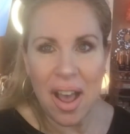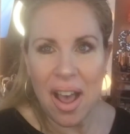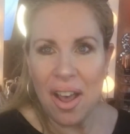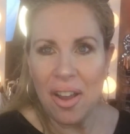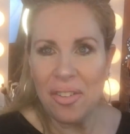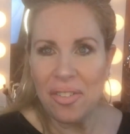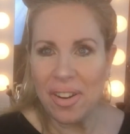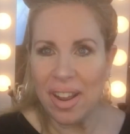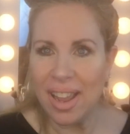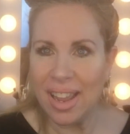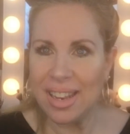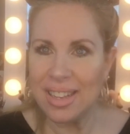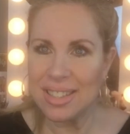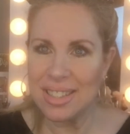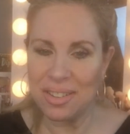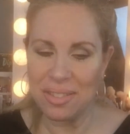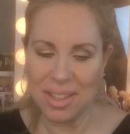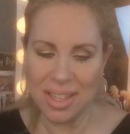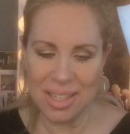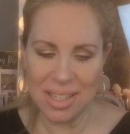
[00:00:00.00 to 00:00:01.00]
all right,
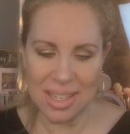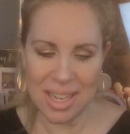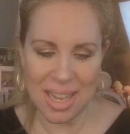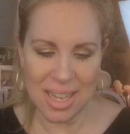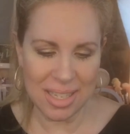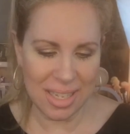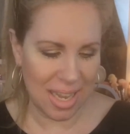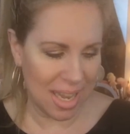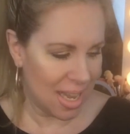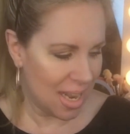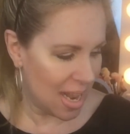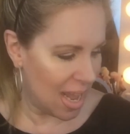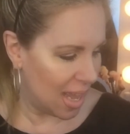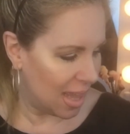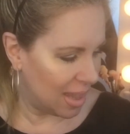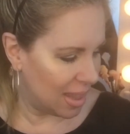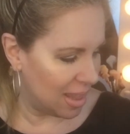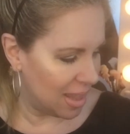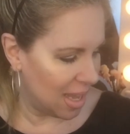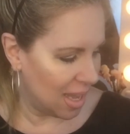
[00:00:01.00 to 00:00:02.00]
so this is it, I
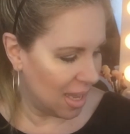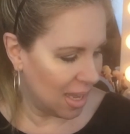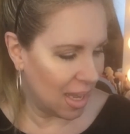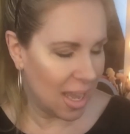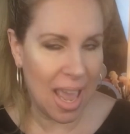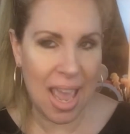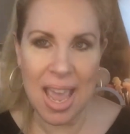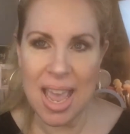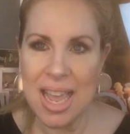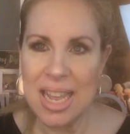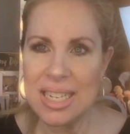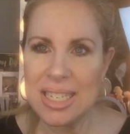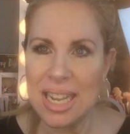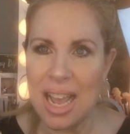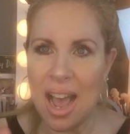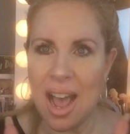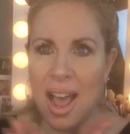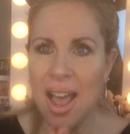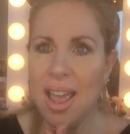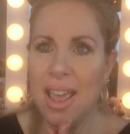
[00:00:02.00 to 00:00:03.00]
think, and
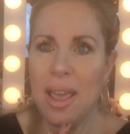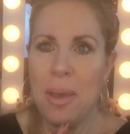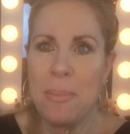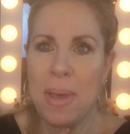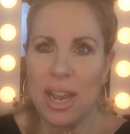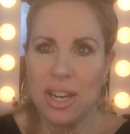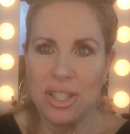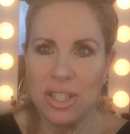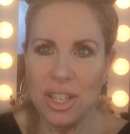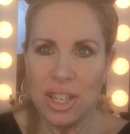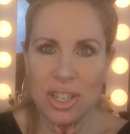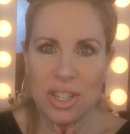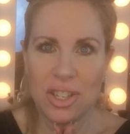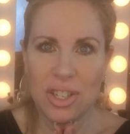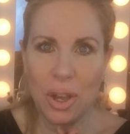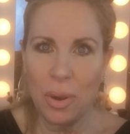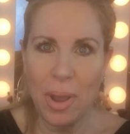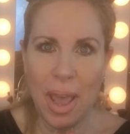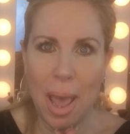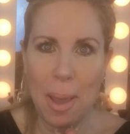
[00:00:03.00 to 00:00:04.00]
I am actually
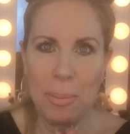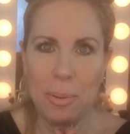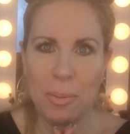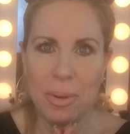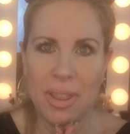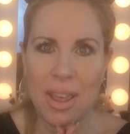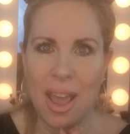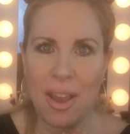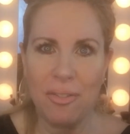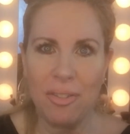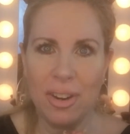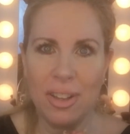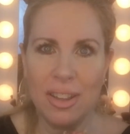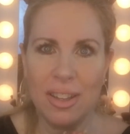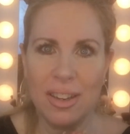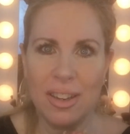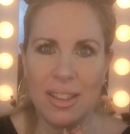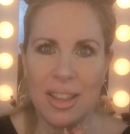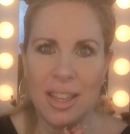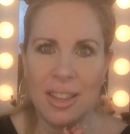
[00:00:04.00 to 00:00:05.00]
so happy with every
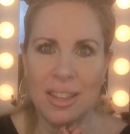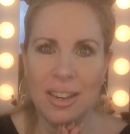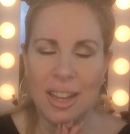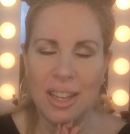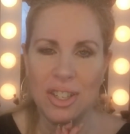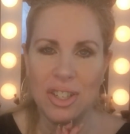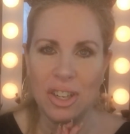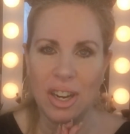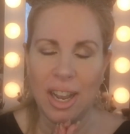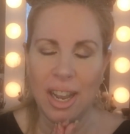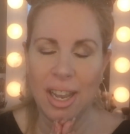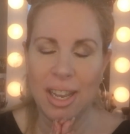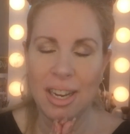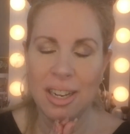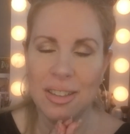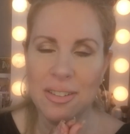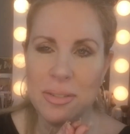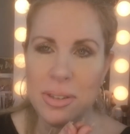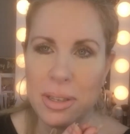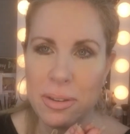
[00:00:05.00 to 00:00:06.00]
little thing that I tried.
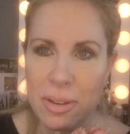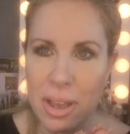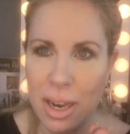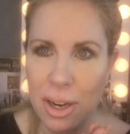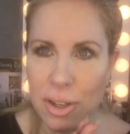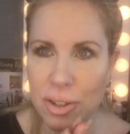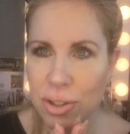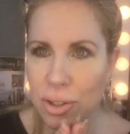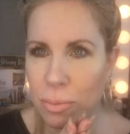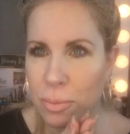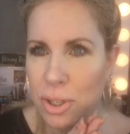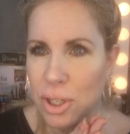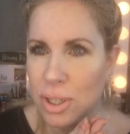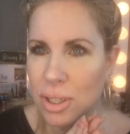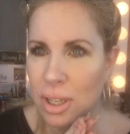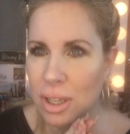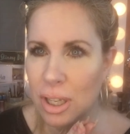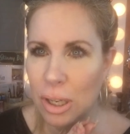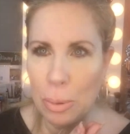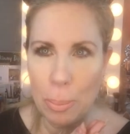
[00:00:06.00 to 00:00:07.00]
Let's see, kind of zoom in just
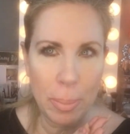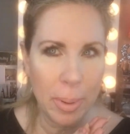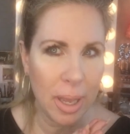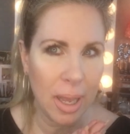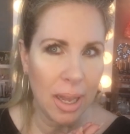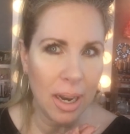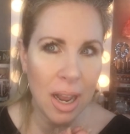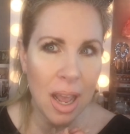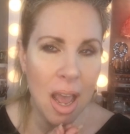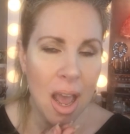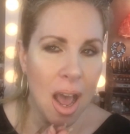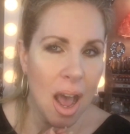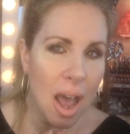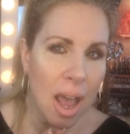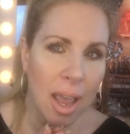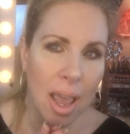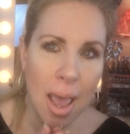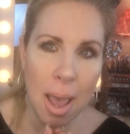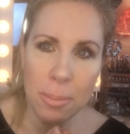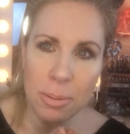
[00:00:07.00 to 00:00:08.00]
a little bit.
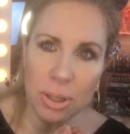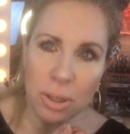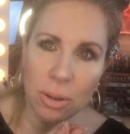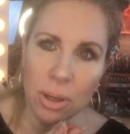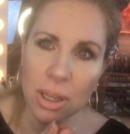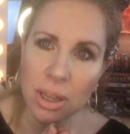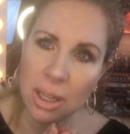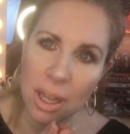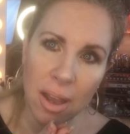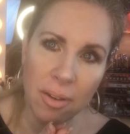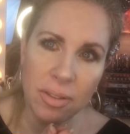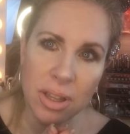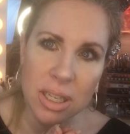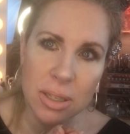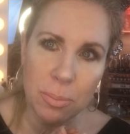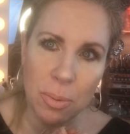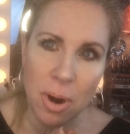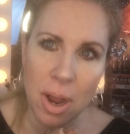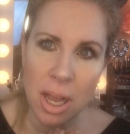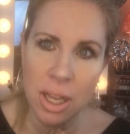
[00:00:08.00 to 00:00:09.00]
I absolutely love this
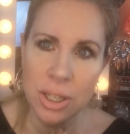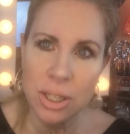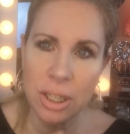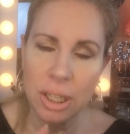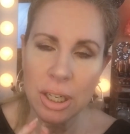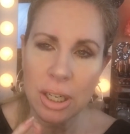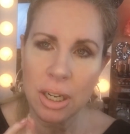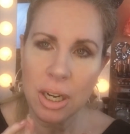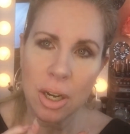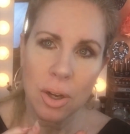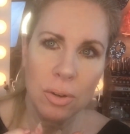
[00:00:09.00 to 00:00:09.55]
bronzer.